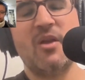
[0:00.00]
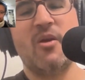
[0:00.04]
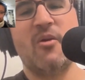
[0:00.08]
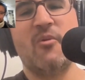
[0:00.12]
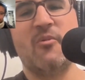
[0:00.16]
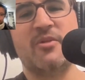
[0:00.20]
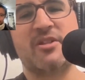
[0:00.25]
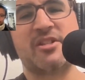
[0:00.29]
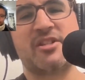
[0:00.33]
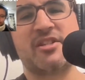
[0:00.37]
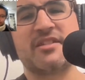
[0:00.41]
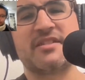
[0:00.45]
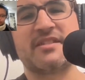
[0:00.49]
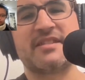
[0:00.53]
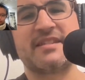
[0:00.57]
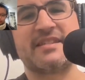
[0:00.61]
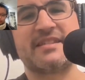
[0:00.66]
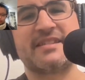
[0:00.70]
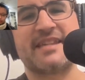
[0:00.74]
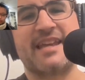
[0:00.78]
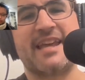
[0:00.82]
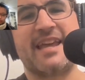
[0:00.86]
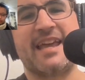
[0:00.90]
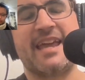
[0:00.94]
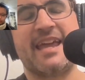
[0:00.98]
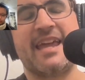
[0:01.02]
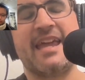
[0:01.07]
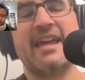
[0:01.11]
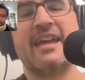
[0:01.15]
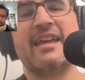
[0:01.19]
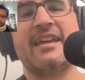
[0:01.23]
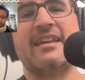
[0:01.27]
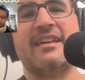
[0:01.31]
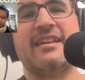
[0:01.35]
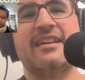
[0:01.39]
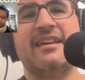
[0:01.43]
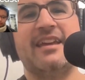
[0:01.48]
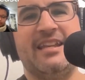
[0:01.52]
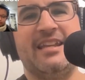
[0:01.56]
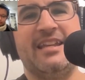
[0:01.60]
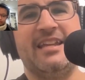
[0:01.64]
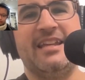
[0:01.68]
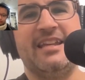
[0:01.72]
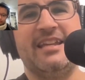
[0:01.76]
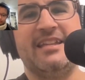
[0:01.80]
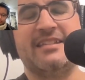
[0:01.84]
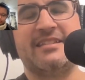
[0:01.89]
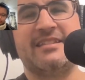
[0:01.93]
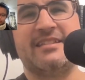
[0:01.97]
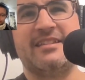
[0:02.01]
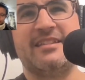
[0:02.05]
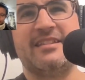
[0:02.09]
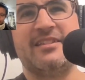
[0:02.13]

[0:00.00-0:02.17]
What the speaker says: which is to say, it